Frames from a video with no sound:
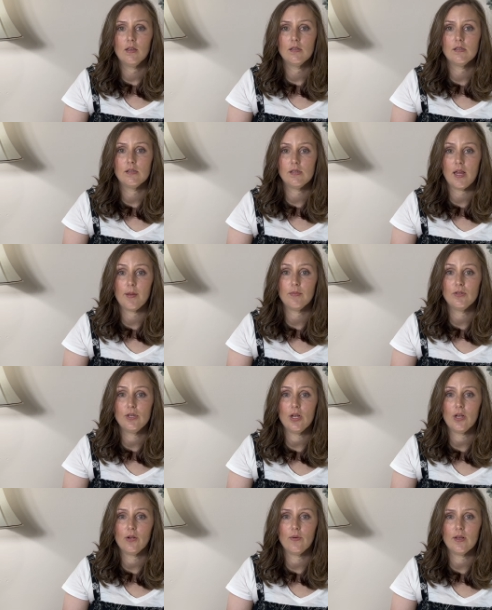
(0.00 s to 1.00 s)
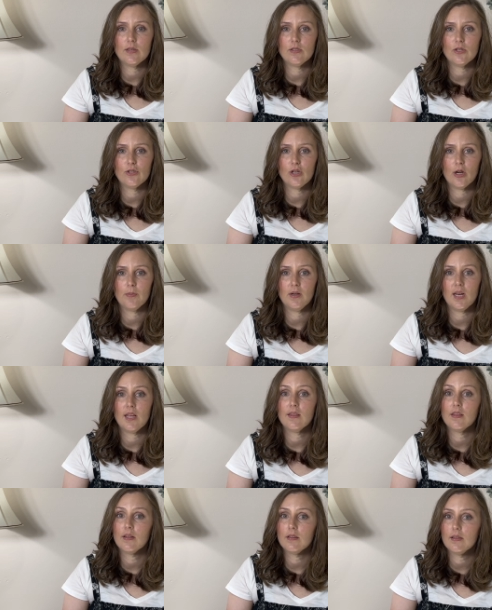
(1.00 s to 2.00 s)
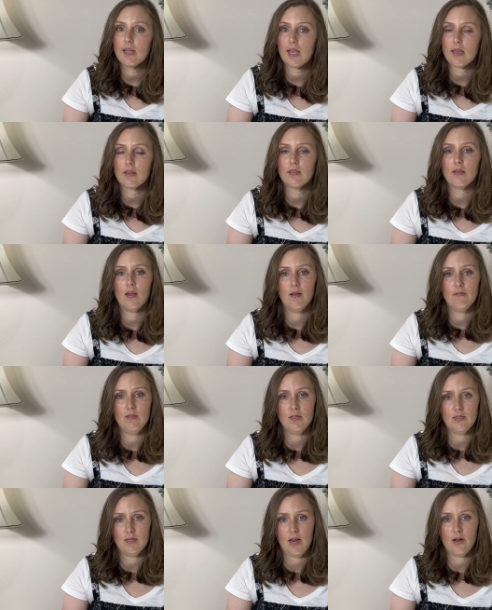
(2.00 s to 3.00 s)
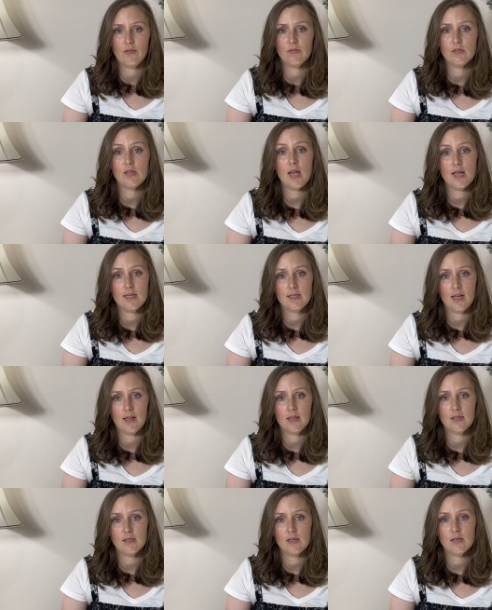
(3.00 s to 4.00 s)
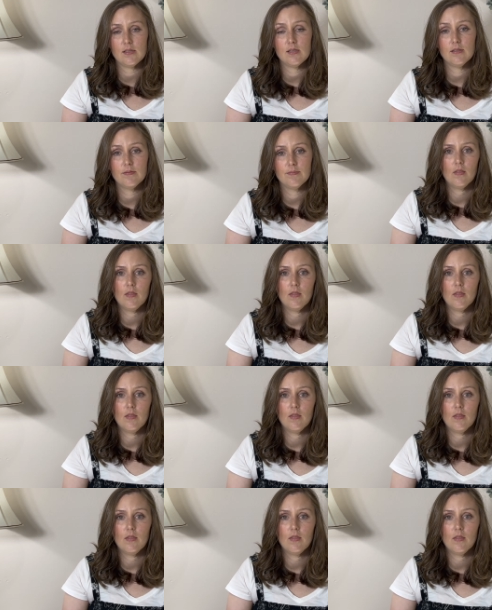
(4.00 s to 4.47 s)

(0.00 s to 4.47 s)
step 2 is determining the length of the sounds and silences.